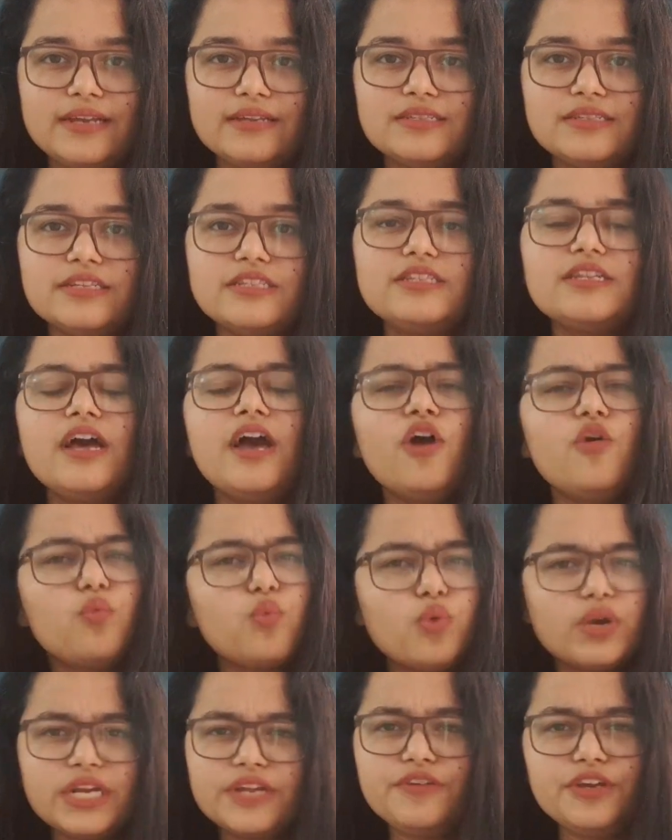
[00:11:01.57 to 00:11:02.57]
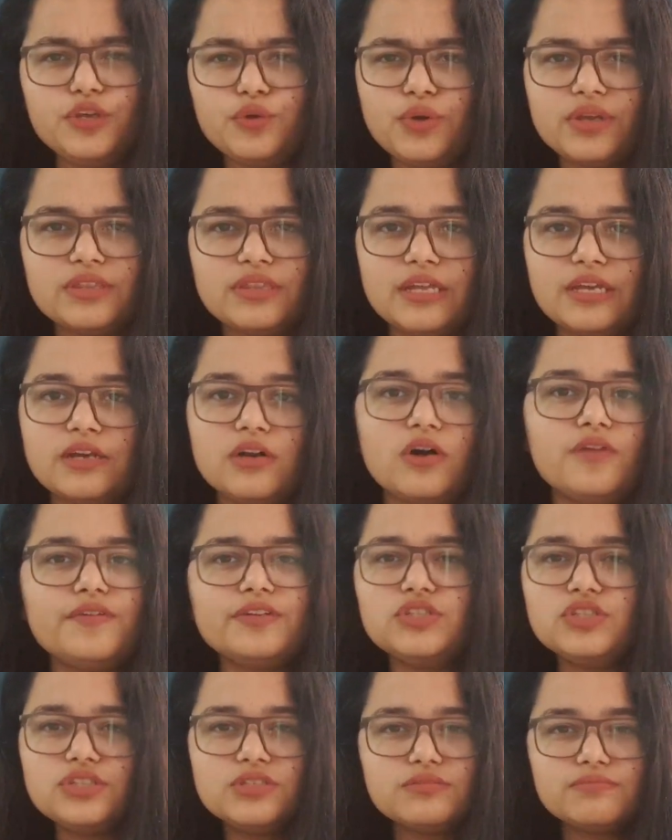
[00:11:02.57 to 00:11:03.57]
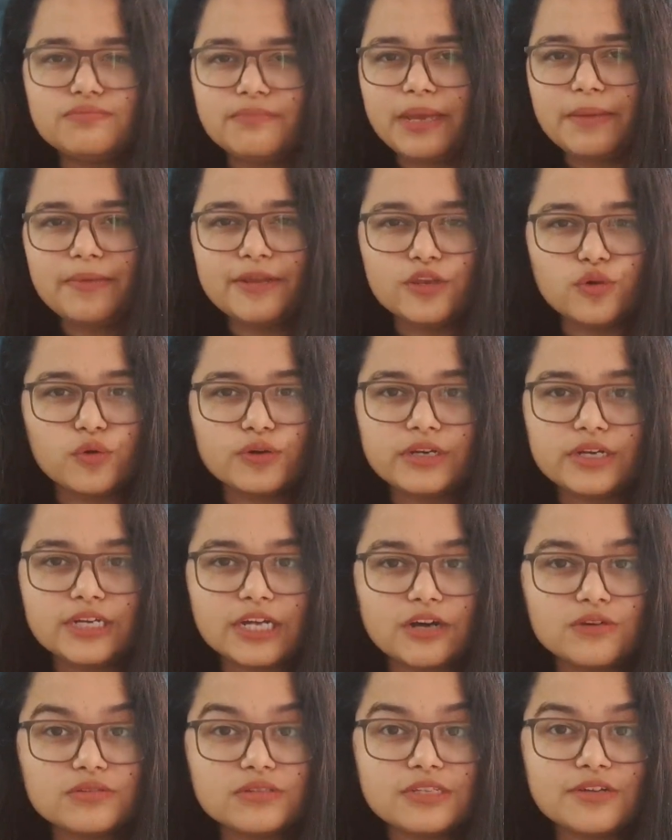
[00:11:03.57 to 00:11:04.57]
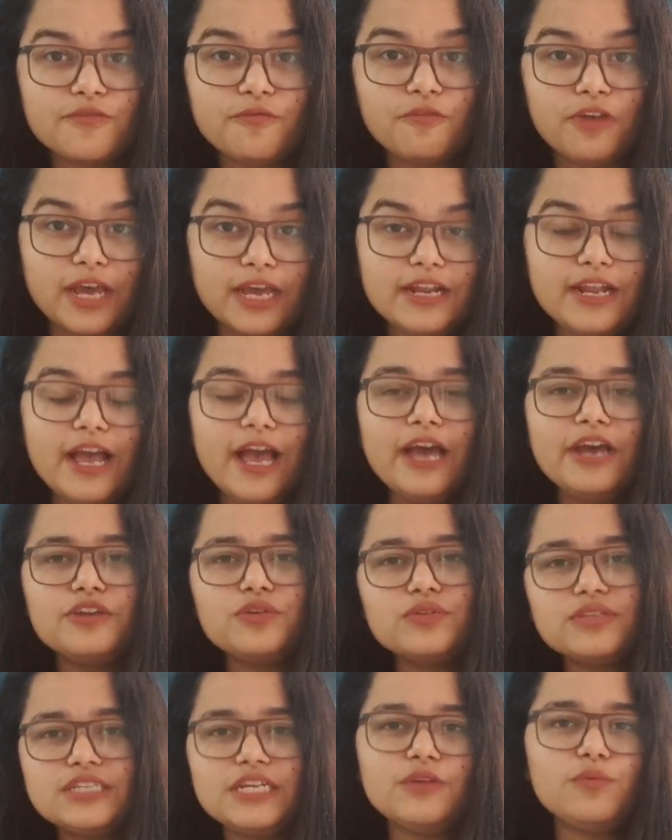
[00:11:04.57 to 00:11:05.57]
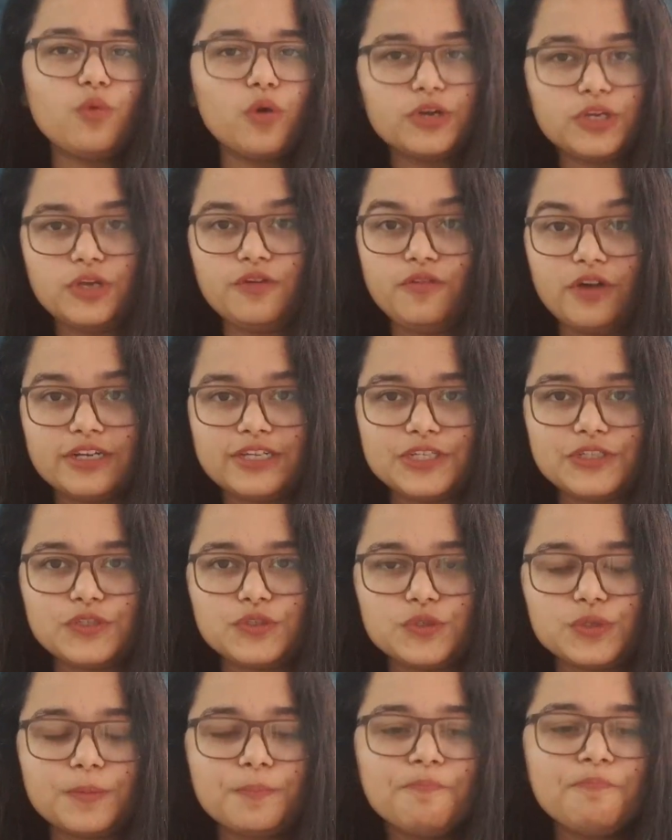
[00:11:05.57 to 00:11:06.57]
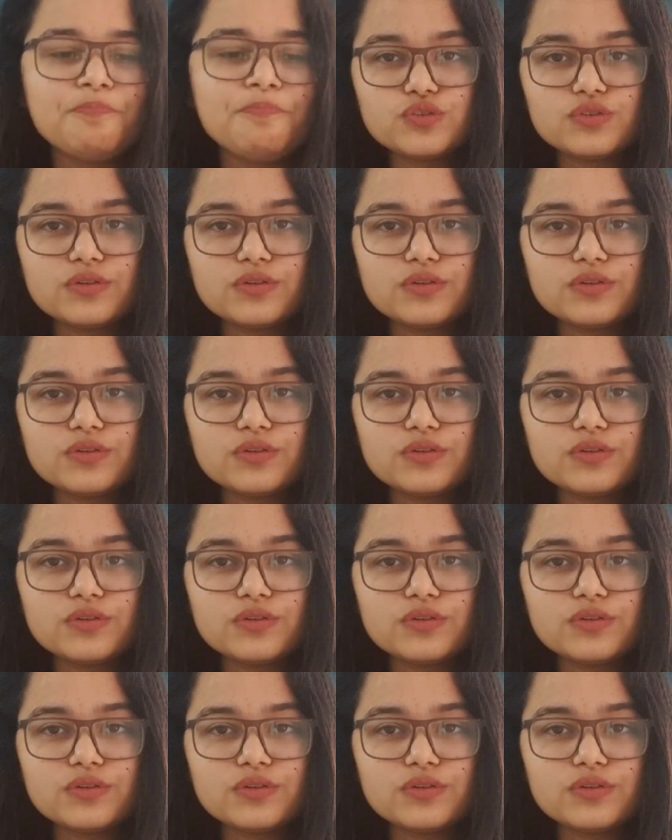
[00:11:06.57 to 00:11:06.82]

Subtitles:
analysis, whatever you can think of, and just maybe note it down somewhere to see what you've understood.